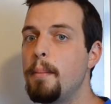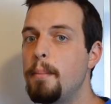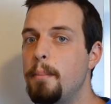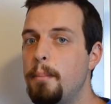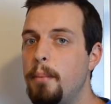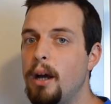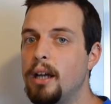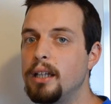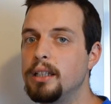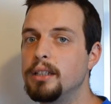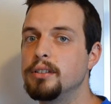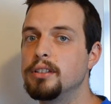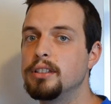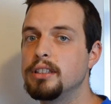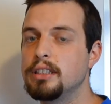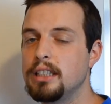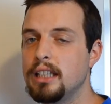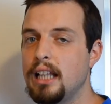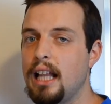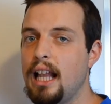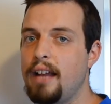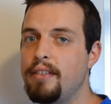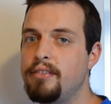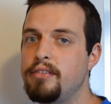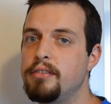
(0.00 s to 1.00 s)
but you
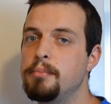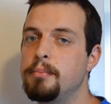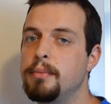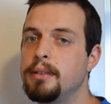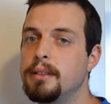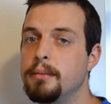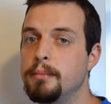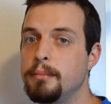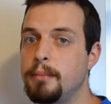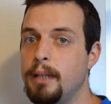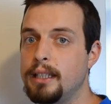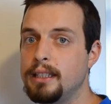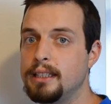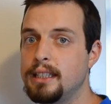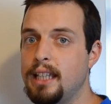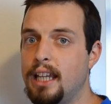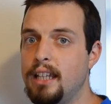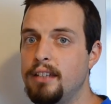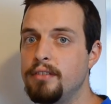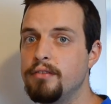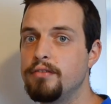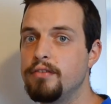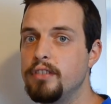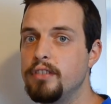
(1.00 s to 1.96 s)
still have to maintain